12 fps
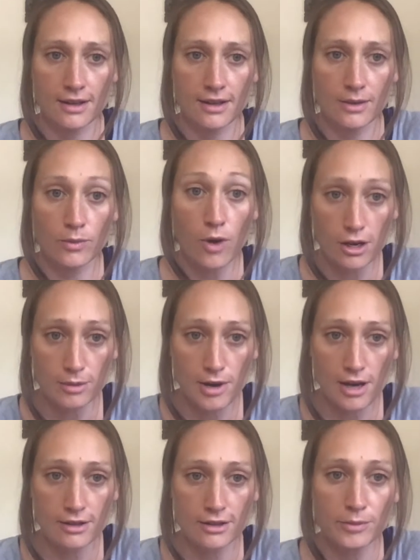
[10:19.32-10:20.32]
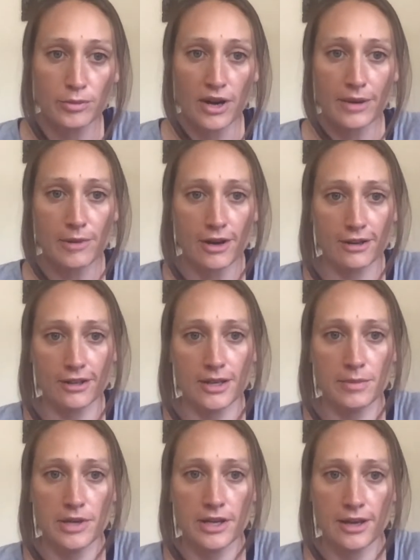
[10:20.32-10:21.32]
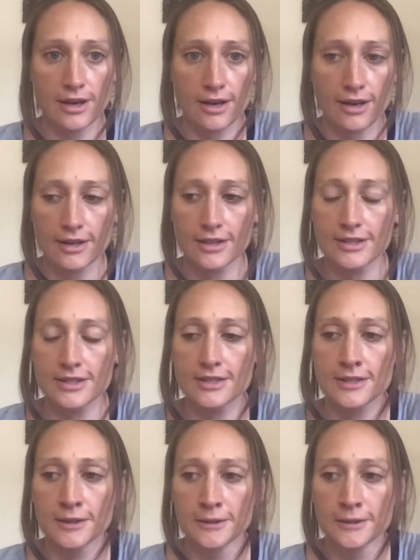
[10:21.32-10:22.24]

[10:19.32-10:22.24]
water bottle, primarily because